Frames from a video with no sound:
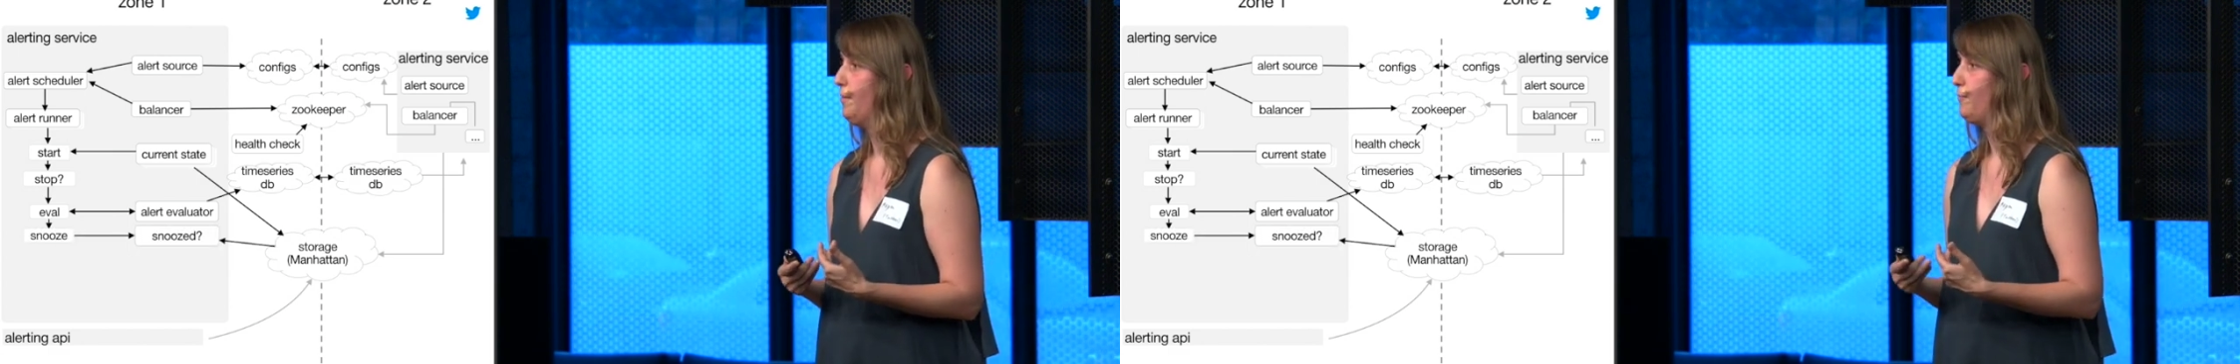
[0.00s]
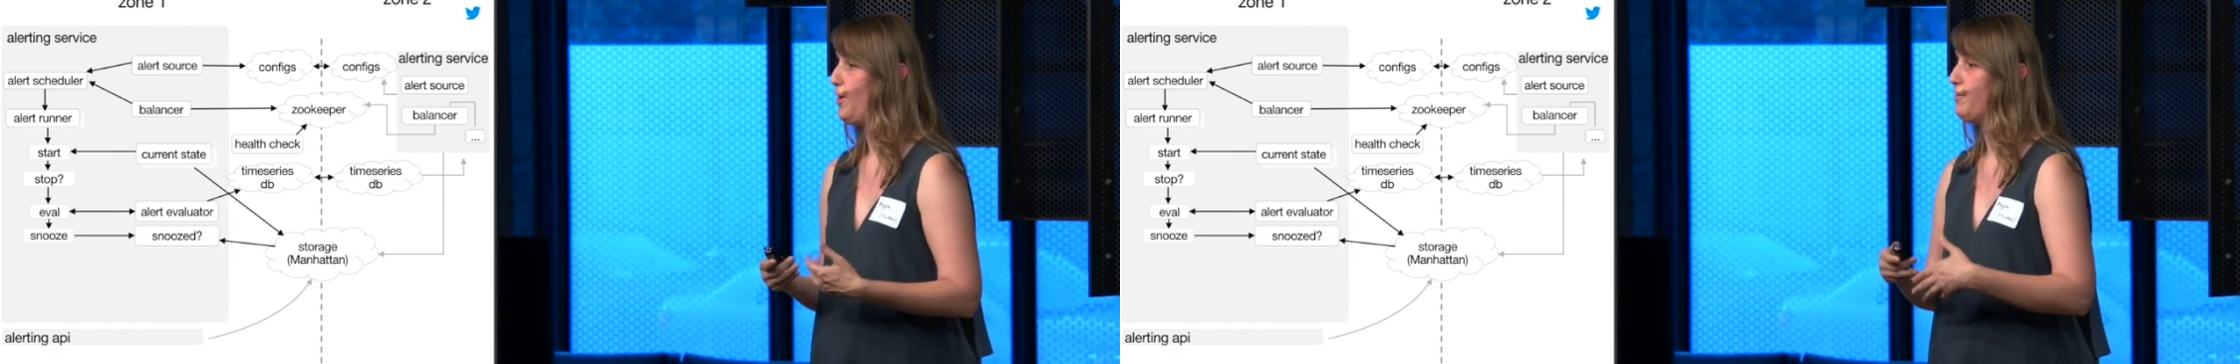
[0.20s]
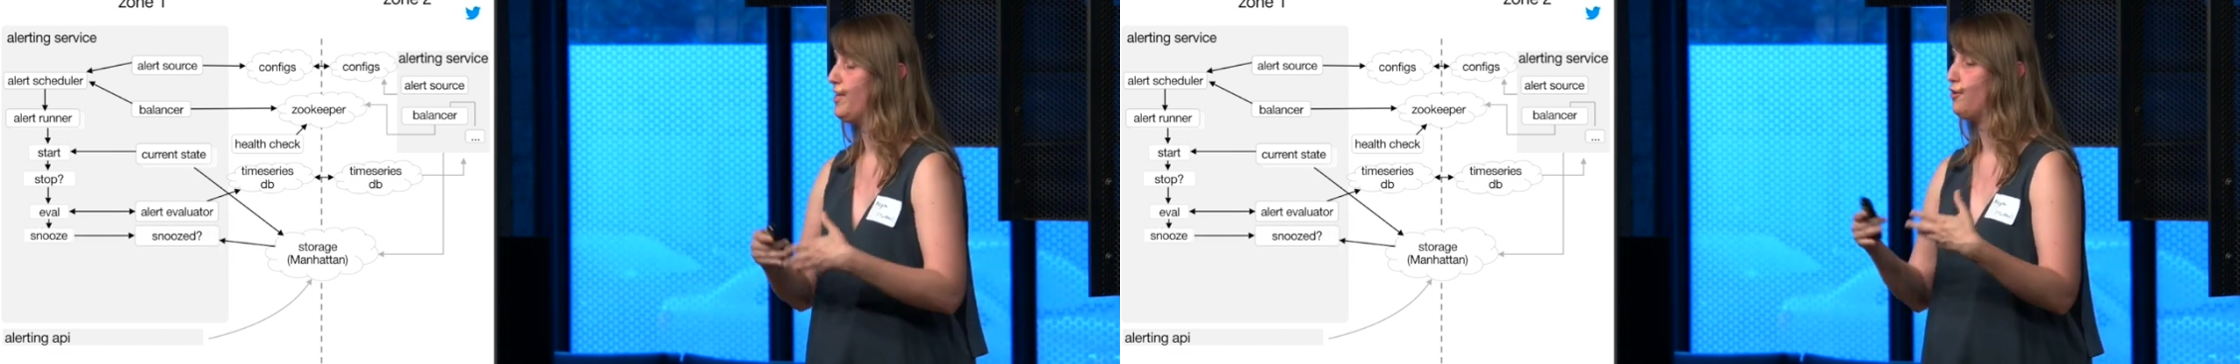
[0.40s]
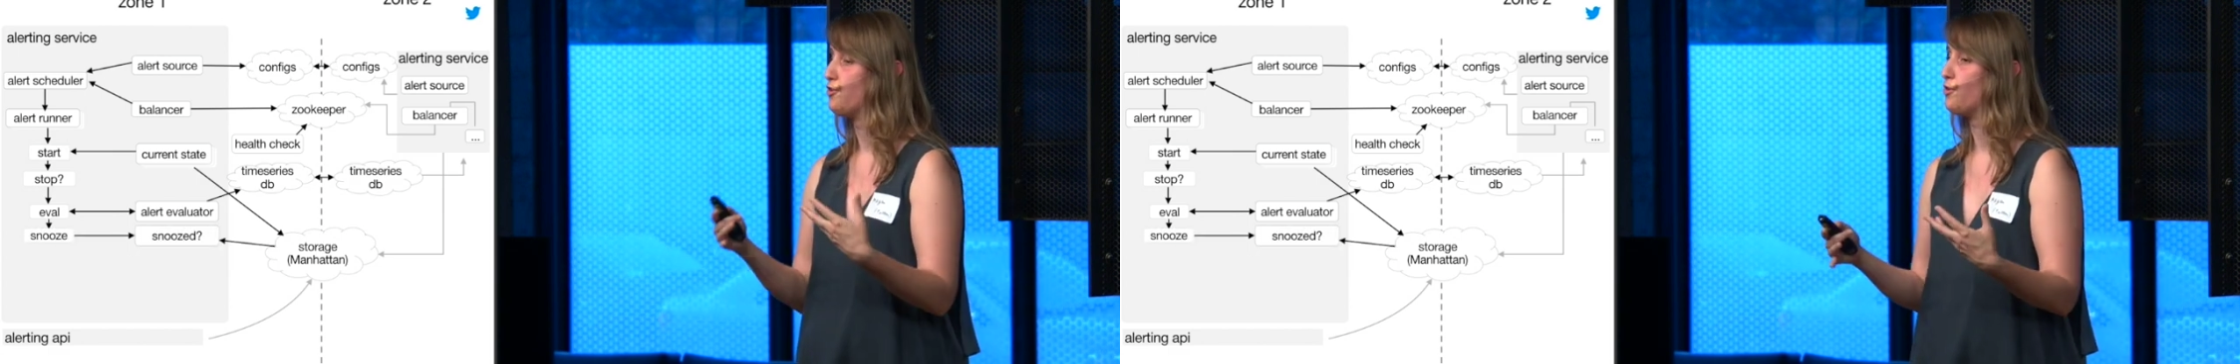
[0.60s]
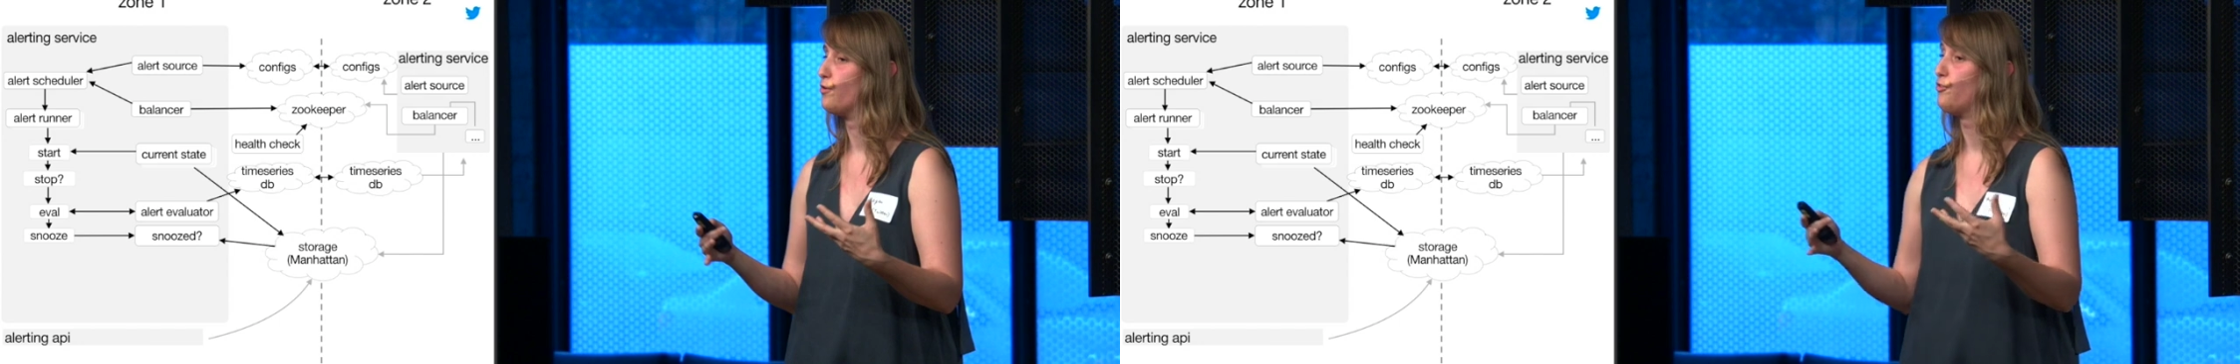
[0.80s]
we have an
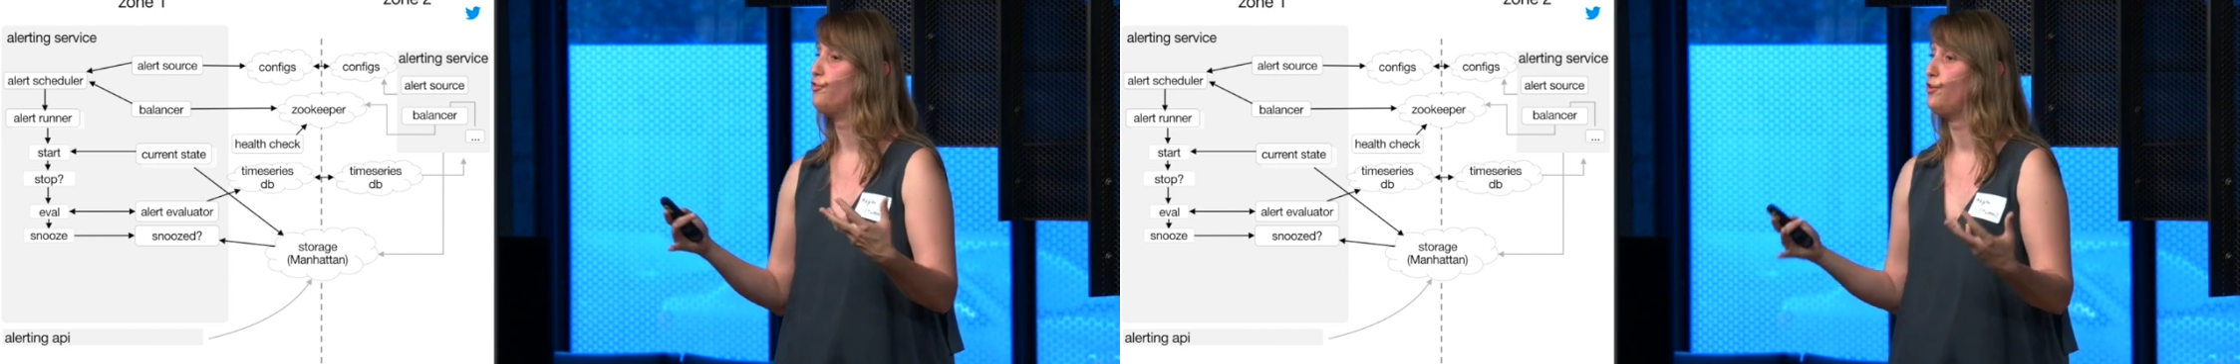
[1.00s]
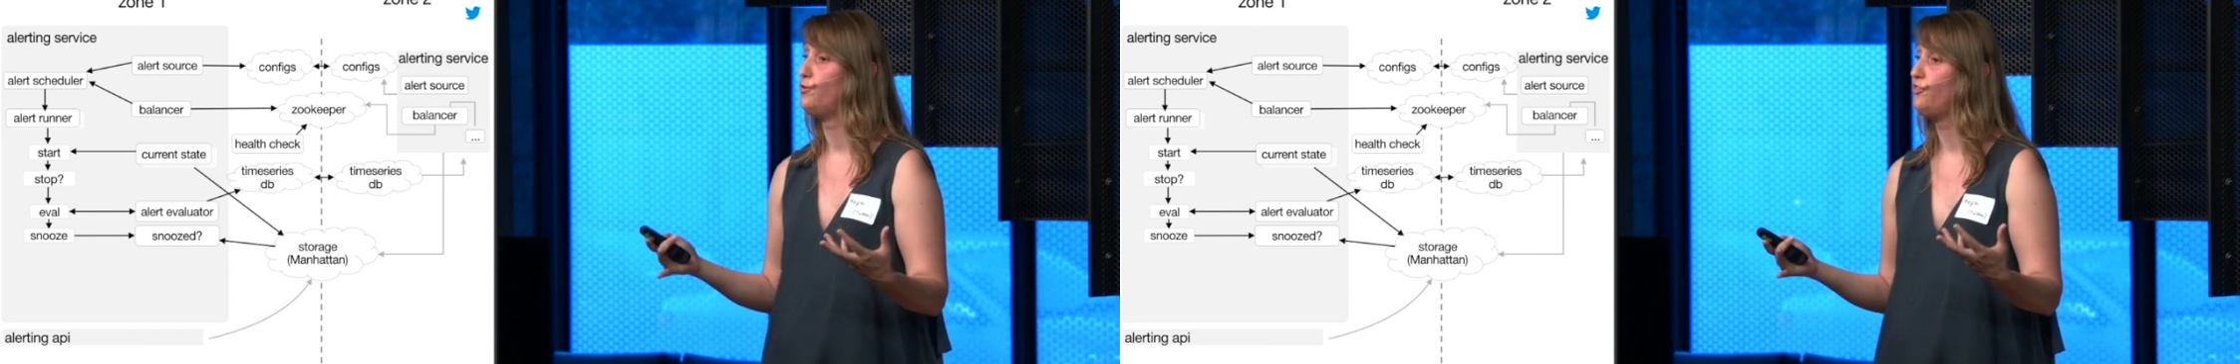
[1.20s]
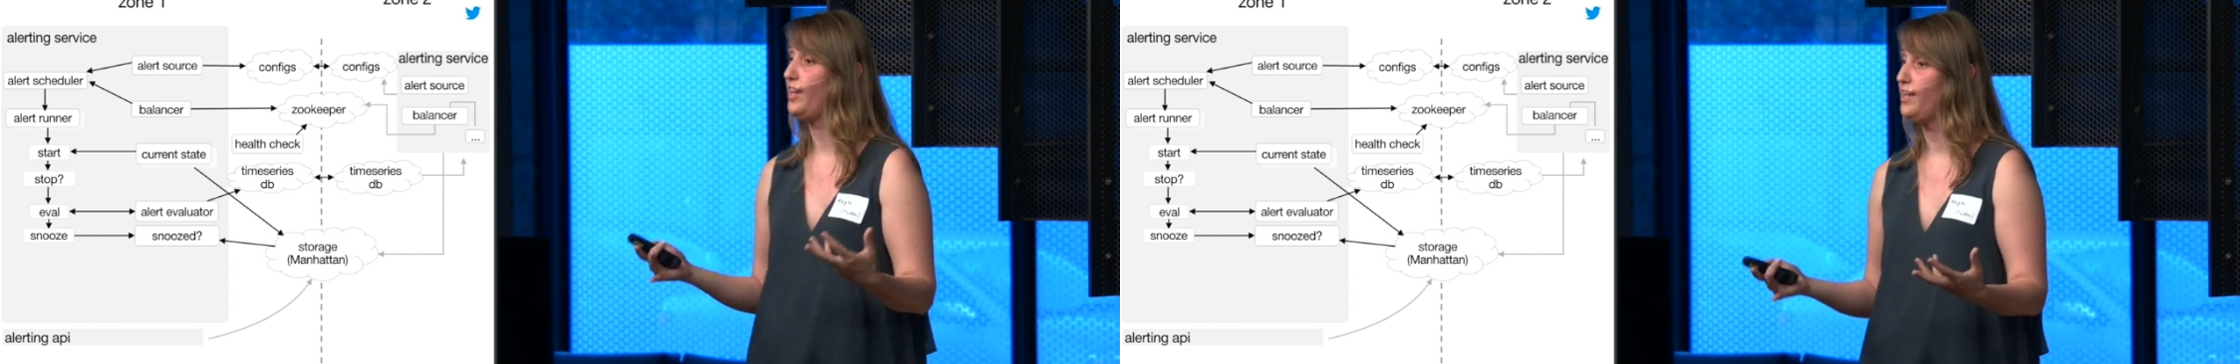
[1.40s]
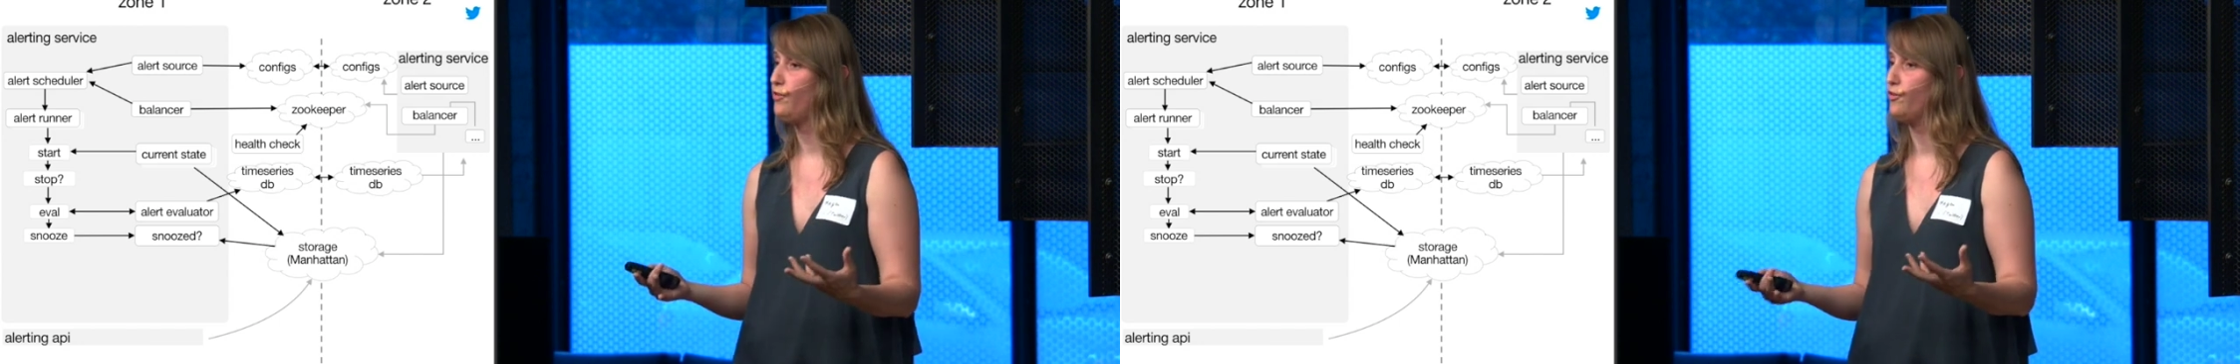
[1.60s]
internal snooze state,